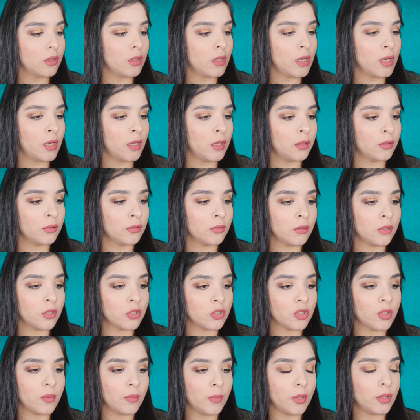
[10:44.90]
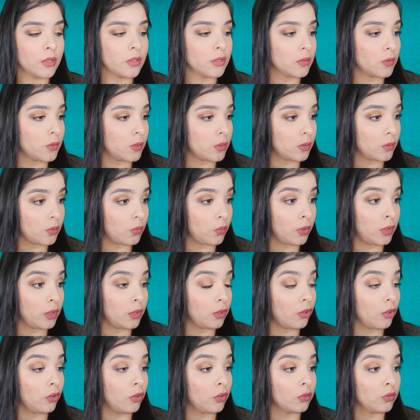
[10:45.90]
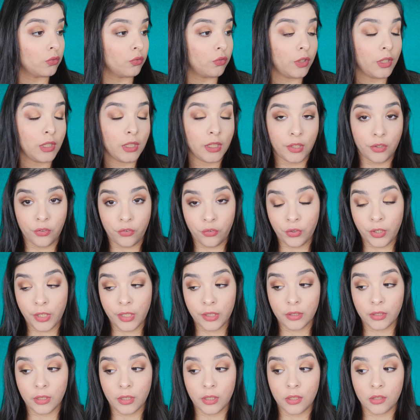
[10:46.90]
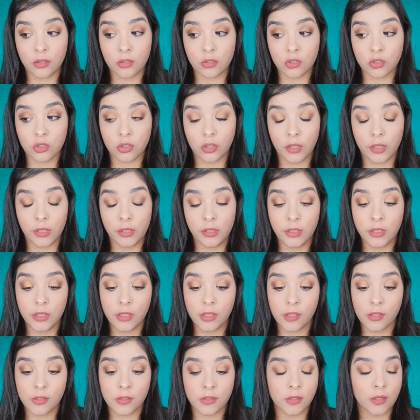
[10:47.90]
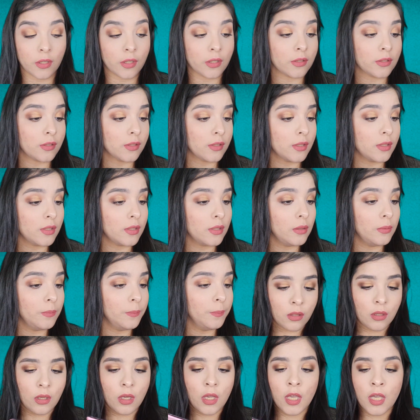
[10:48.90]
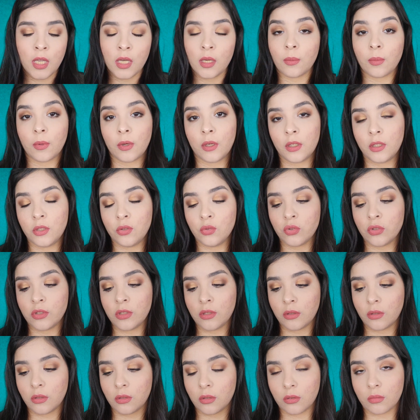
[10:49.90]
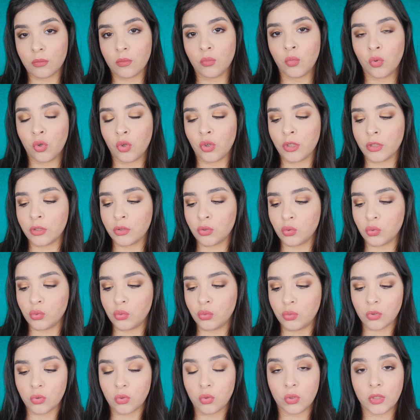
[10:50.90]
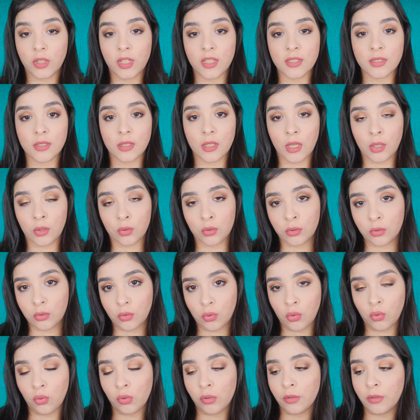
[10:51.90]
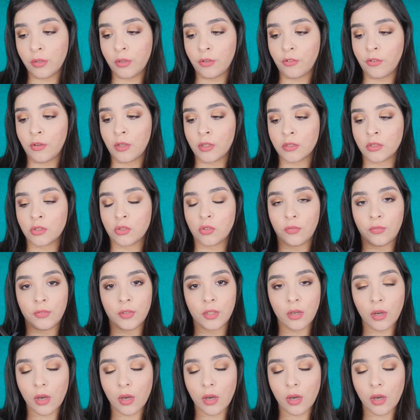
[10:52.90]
and the shimmers went on really great and shiny, as you can see. And I'm gonna use it more to test out all the rest of the